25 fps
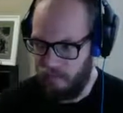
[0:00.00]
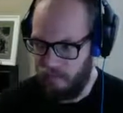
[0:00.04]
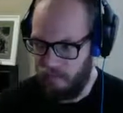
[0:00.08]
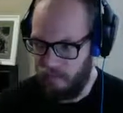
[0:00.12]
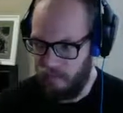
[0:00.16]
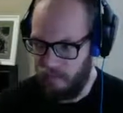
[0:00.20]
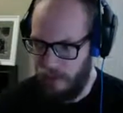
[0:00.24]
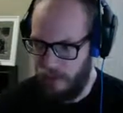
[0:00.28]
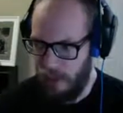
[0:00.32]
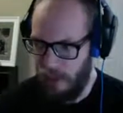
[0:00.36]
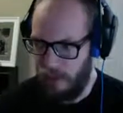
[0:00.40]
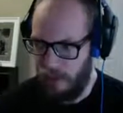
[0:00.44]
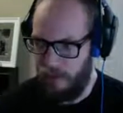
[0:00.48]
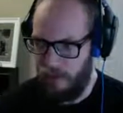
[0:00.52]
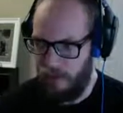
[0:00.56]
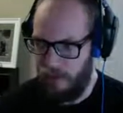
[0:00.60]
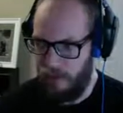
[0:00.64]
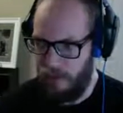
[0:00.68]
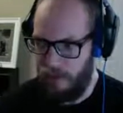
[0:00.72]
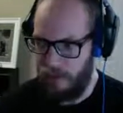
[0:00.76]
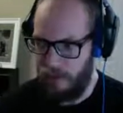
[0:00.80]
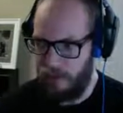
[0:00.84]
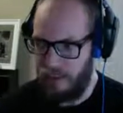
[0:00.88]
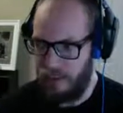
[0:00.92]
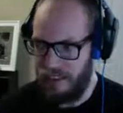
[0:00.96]
if we
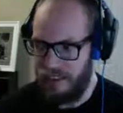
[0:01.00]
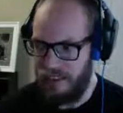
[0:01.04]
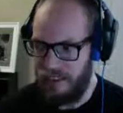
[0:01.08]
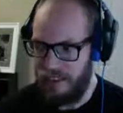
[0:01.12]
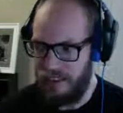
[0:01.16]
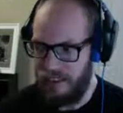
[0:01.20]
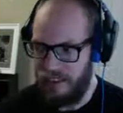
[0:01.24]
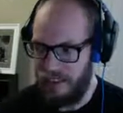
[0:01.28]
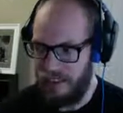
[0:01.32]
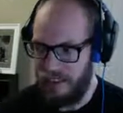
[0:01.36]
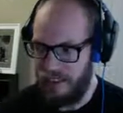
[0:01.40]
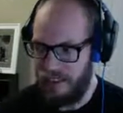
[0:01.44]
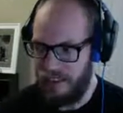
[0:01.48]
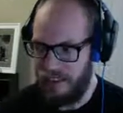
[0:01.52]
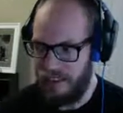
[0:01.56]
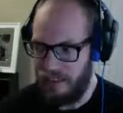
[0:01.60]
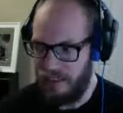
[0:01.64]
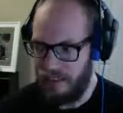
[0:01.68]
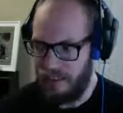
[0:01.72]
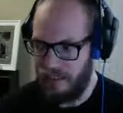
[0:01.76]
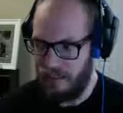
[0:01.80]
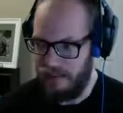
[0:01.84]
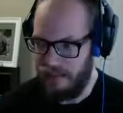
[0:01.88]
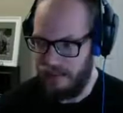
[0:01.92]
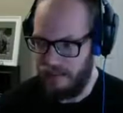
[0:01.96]
would just
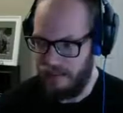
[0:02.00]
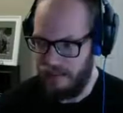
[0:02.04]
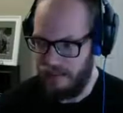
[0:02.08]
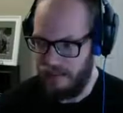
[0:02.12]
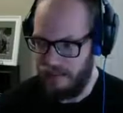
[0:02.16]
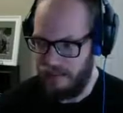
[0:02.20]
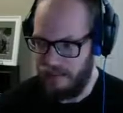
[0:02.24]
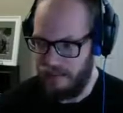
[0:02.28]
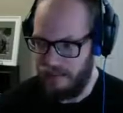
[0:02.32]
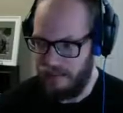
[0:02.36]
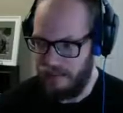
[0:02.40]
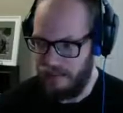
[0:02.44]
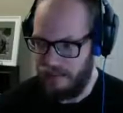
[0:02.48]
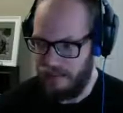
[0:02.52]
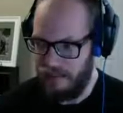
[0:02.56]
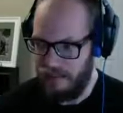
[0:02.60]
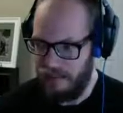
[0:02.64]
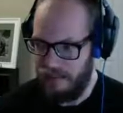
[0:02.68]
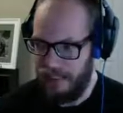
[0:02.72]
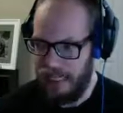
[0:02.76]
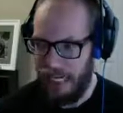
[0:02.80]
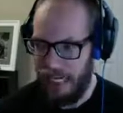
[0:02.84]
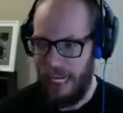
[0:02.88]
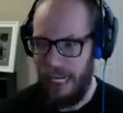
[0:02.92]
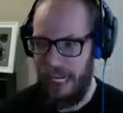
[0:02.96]

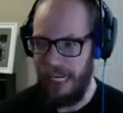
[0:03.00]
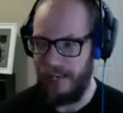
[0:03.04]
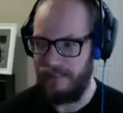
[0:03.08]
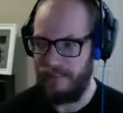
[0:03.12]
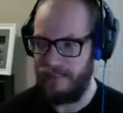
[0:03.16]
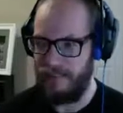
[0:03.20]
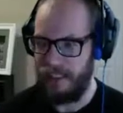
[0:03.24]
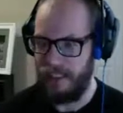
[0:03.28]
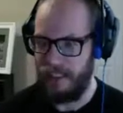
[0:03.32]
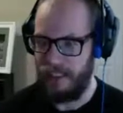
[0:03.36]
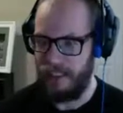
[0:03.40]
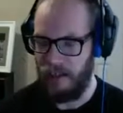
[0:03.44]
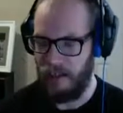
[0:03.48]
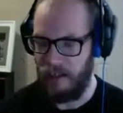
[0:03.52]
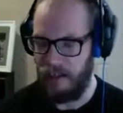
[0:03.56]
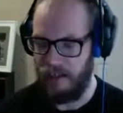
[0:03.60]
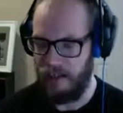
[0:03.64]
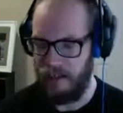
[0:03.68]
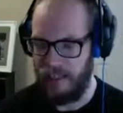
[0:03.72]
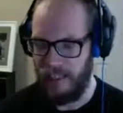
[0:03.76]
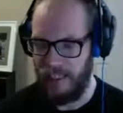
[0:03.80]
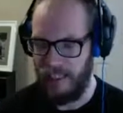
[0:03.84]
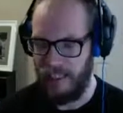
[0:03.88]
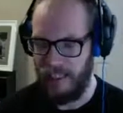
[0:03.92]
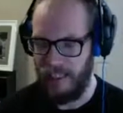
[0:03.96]
have the
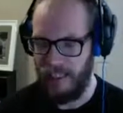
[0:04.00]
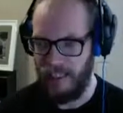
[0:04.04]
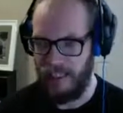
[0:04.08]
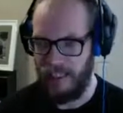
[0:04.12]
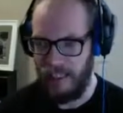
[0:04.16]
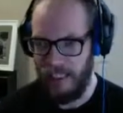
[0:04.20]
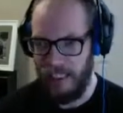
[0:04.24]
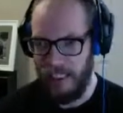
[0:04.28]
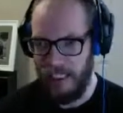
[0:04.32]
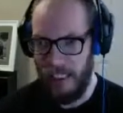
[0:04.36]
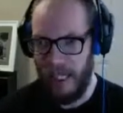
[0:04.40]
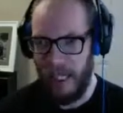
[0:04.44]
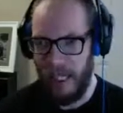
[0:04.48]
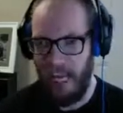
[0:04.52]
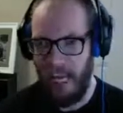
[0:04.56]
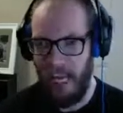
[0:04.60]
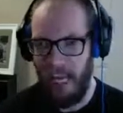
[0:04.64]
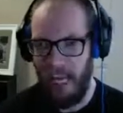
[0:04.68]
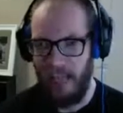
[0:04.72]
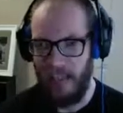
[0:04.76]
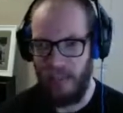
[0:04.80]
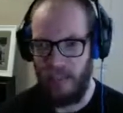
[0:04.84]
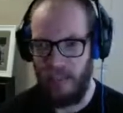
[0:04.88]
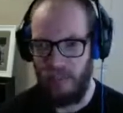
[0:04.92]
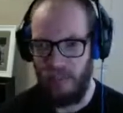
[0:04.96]
courage at
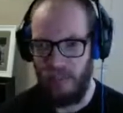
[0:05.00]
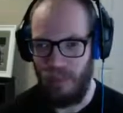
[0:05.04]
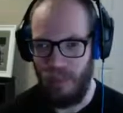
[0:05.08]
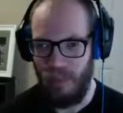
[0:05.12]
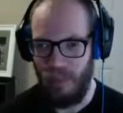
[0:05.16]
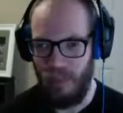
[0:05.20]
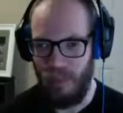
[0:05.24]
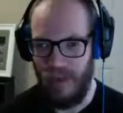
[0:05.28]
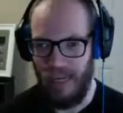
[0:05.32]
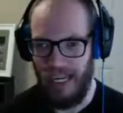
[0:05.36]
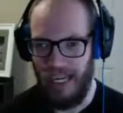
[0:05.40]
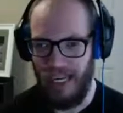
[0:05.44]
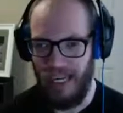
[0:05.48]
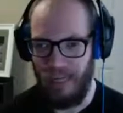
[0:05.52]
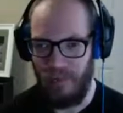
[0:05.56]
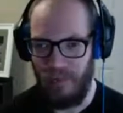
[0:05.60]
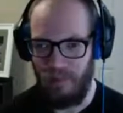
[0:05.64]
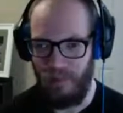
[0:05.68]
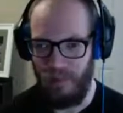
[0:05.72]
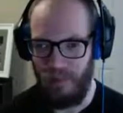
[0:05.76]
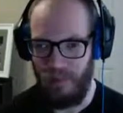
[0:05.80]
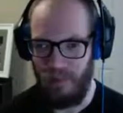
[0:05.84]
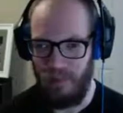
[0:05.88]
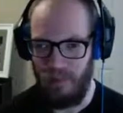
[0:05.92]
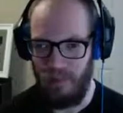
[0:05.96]
the point
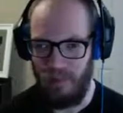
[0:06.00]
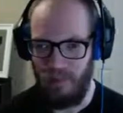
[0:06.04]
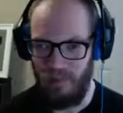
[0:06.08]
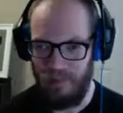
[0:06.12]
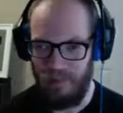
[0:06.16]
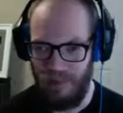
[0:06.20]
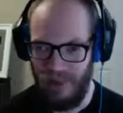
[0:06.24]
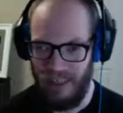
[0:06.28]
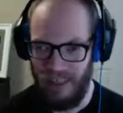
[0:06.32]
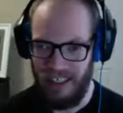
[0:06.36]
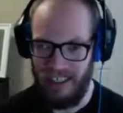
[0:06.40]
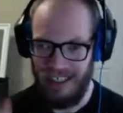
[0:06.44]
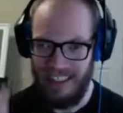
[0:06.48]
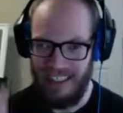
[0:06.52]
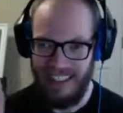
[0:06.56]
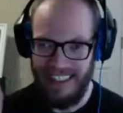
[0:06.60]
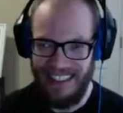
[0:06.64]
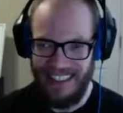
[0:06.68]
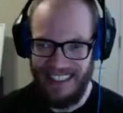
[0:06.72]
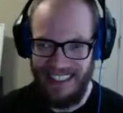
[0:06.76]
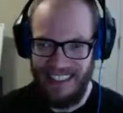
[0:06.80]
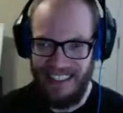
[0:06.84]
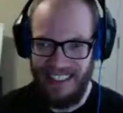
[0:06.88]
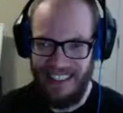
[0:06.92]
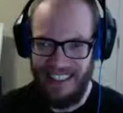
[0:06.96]
when we first
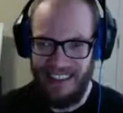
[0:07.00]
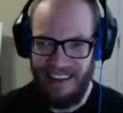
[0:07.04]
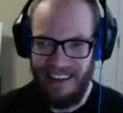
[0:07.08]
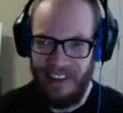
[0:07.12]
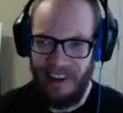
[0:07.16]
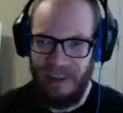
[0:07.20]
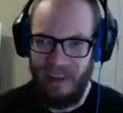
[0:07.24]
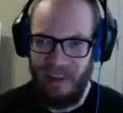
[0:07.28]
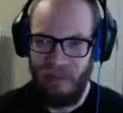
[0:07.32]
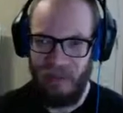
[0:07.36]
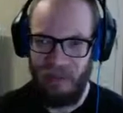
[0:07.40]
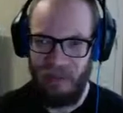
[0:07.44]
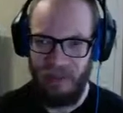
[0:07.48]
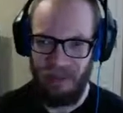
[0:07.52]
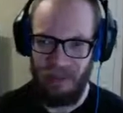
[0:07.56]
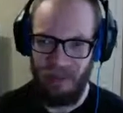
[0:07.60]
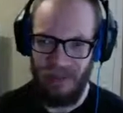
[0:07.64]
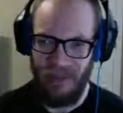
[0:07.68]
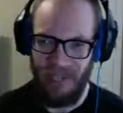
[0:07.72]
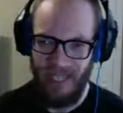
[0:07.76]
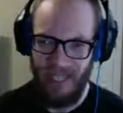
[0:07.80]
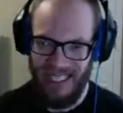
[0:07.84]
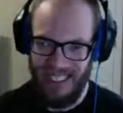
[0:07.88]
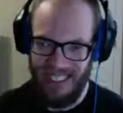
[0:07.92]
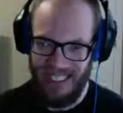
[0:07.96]

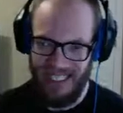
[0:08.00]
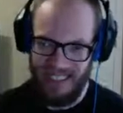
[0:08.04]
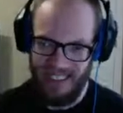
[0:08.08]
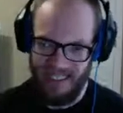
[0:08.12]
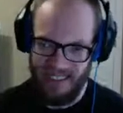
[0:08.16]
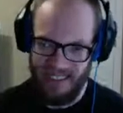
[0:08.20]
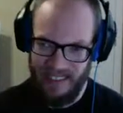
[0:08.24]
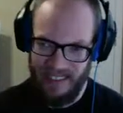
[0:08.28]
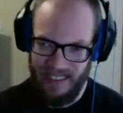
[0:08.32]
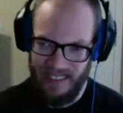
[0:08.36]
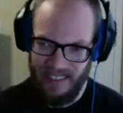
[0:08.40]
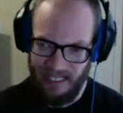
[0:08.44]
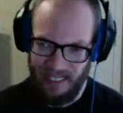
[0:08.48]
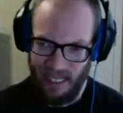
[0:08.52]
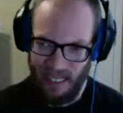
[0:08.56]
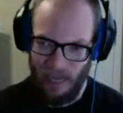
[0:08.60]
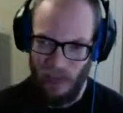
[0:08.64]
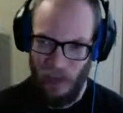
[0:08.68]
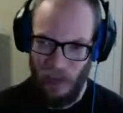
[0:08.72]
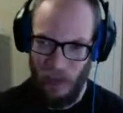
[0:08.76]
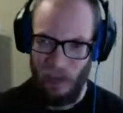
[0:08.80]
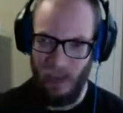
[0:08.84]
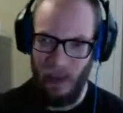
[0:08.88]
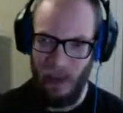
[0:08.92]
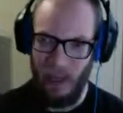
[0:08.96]
feel it
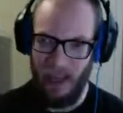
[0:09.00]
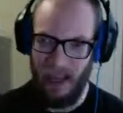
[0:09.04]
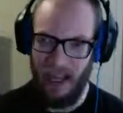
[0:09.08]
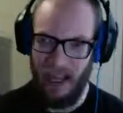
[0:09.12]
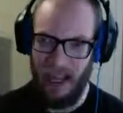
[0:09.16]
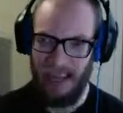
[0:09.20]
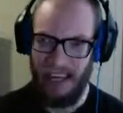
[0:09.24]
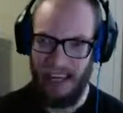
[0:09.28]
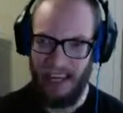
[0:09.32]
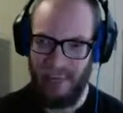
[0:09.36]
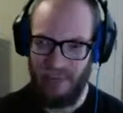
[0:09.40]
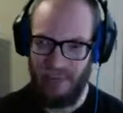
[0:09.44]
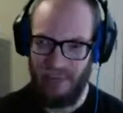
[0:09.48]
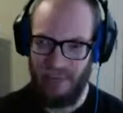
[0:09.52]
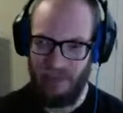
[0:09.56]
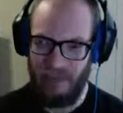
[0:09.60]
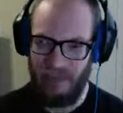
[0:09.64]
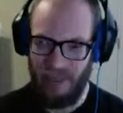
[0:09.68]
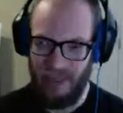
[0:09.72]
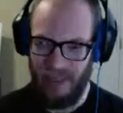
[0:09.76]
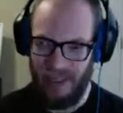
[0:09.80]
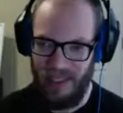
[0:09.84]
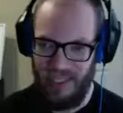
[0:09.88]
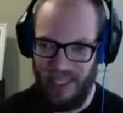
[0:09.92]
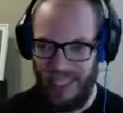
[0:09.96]
come on and we
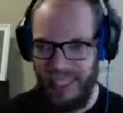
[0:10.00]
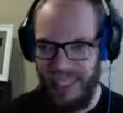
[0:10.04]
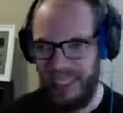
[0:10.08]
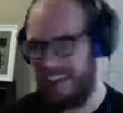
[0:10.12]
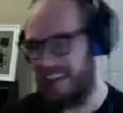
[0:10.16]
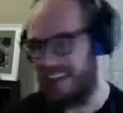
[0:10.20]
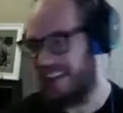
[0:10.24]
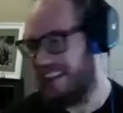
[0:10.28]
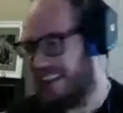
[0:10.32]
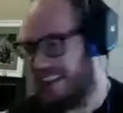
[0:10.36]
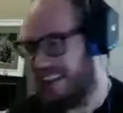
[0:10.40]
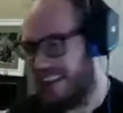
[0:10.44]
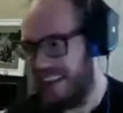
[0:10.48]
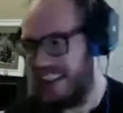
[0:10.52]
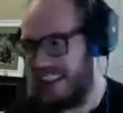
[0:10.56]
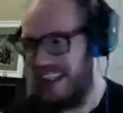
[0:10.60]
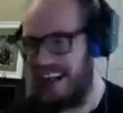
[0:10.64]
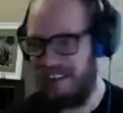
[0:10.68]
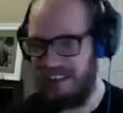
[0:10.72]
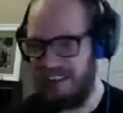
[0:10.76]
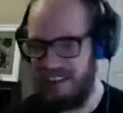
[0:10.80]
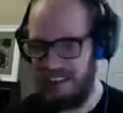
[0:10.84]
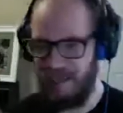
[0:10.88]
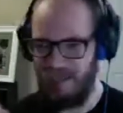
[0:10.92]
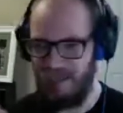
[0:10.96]
feel like, no,
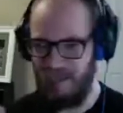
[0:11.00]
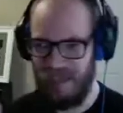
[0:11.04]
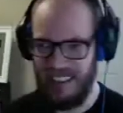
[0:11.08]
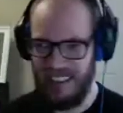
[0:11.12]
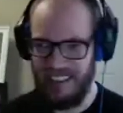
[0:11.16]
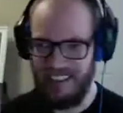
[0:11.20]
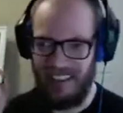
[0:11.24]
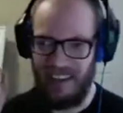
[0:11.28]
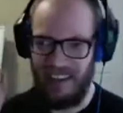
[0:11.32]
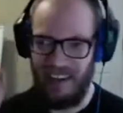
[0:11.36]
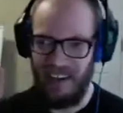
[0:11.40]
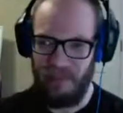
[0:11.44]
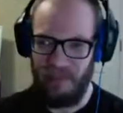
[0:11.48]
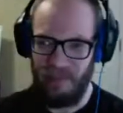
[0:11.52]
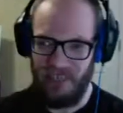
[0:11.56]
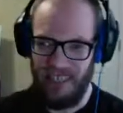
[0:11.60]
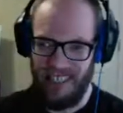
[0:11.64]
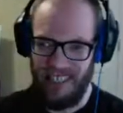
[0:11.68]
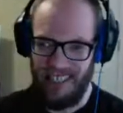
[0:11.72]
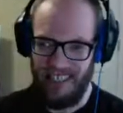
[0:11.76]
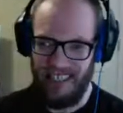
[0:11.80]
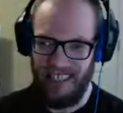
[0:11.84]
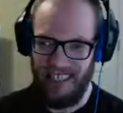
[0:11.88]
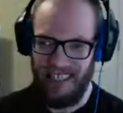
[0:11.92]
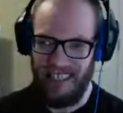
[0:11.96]
something's off
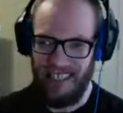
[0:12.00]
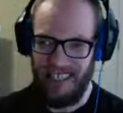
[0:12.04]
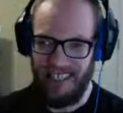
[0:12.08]
here,